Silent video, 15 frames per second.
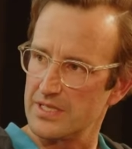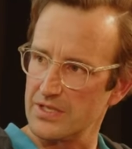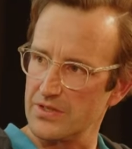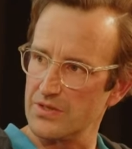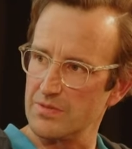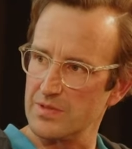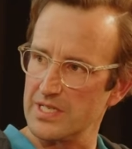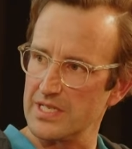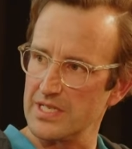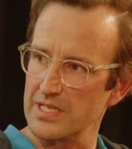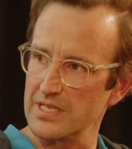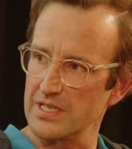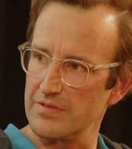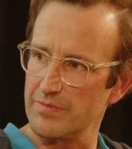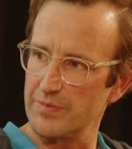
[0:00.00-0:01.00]
your work
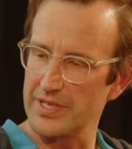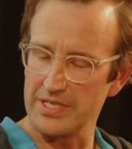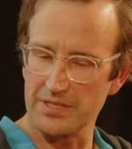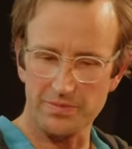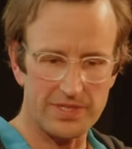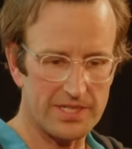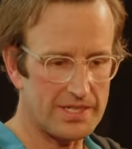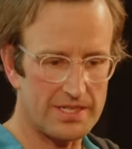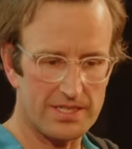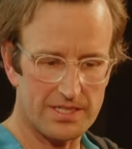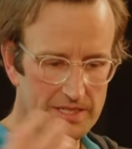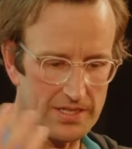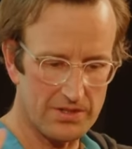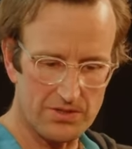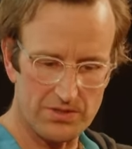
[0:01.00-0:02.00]
has been
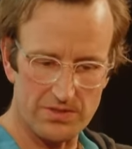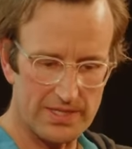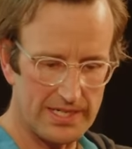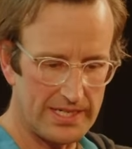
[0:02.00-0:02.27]
so